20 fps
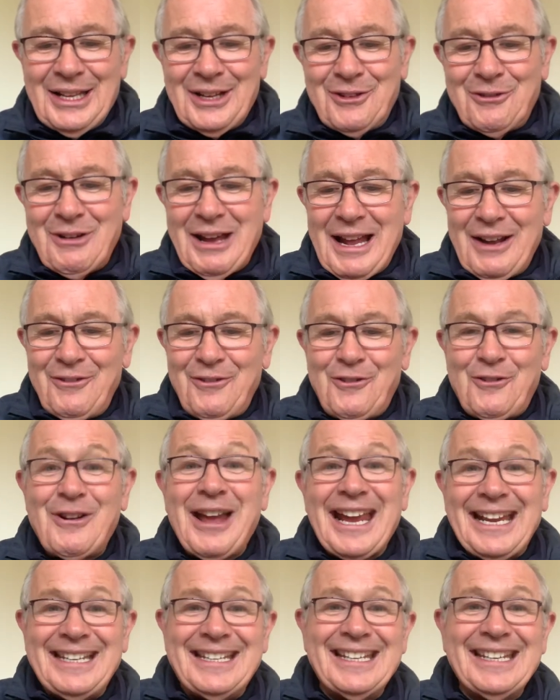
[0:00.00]
Ralph
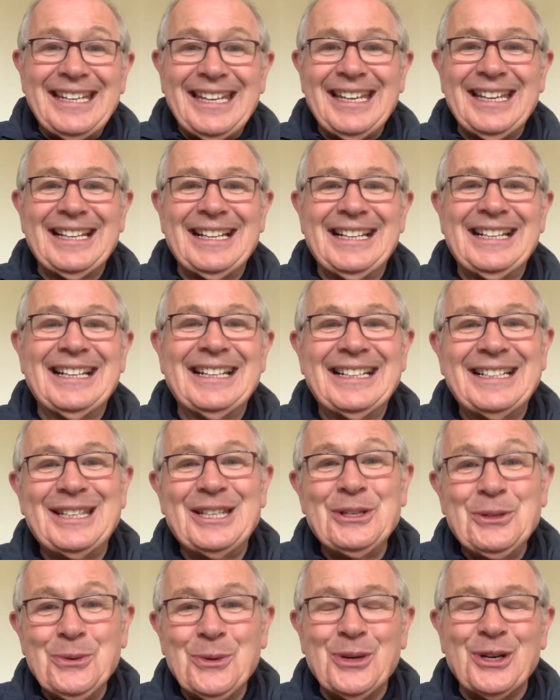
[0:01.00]
Ragnick, the
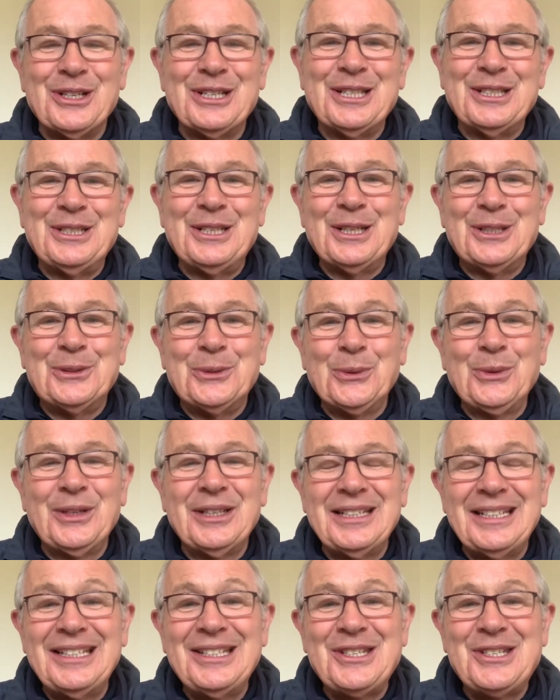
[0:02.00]
new guy in town,
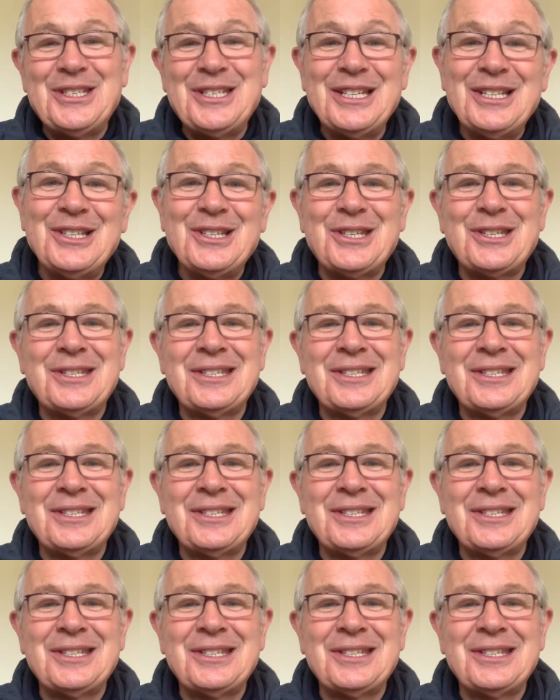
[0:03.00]
he's still